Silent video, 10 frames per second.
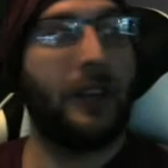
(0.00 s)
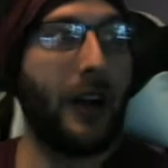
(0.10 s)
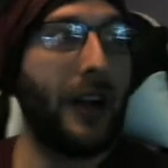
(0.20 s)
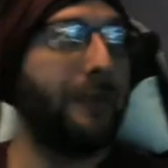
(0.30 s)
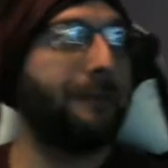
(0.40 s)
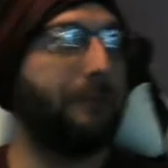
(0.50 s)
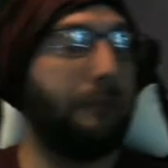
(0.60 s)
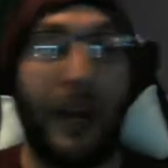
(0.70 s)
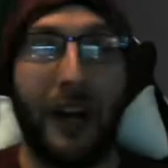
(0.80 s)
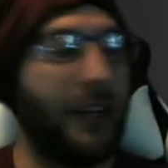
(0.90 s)
right?
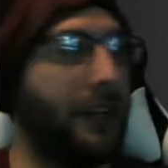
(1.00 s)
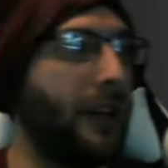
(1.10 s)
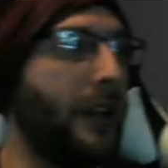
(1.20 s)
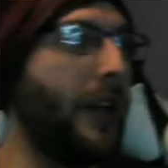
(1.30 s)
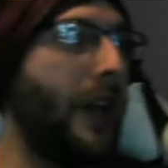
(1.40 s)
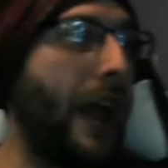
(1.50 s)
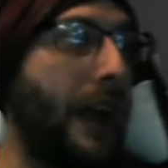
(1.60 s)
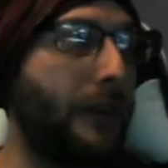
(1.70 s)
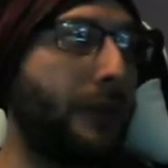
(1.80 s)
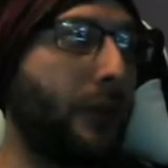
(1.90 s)
Period.
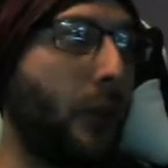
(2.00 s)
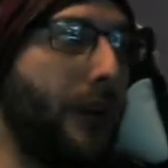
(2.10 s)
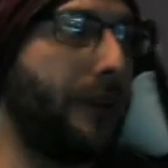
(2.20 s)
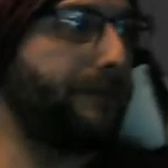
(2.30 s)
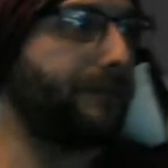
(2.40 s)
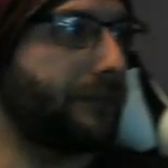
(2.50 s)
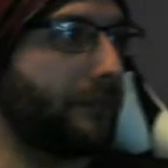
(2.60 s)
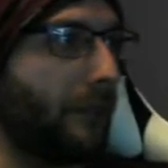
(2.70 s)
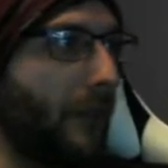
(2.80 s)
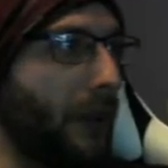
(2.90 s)
End of story.
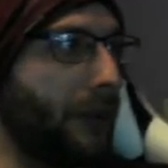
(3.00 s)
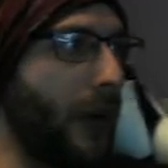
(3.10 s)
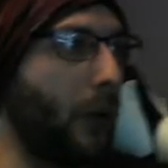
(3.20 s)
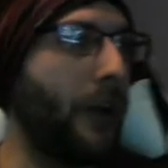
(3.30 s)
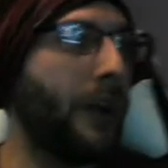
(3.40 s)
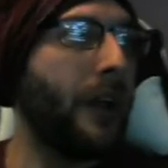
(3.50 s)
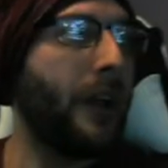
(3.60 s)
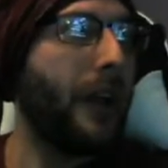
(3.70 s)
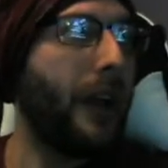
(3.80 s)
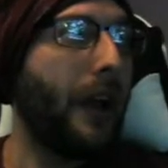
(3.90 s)
So,
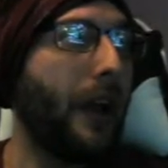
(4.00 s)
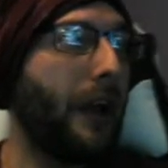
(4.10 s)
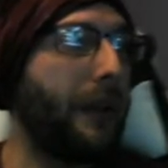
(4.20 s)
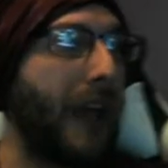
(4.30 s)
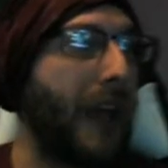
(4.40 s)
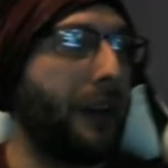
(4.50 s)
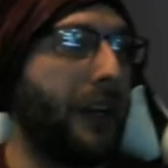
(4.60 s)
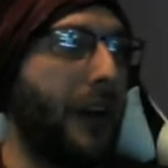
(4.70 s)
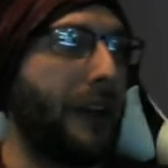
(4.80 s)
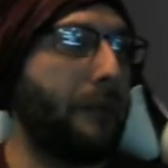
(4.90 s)
down
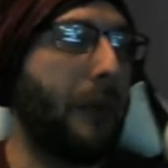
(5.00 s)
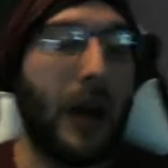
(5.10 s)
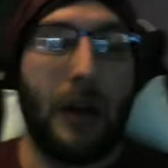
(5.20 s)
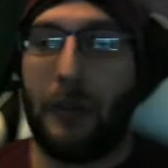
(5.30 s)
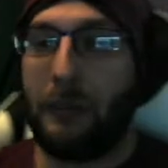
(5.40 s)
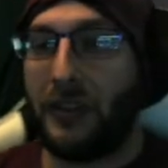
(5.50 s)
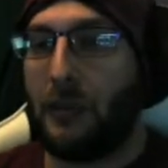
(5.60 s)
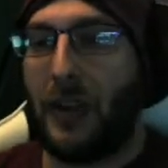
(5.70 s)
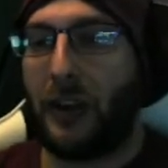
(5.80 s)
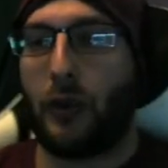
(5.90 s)
here at the bottom, just to
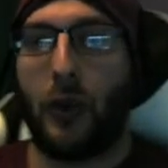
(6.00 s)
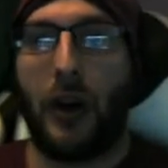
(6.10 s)
make sure I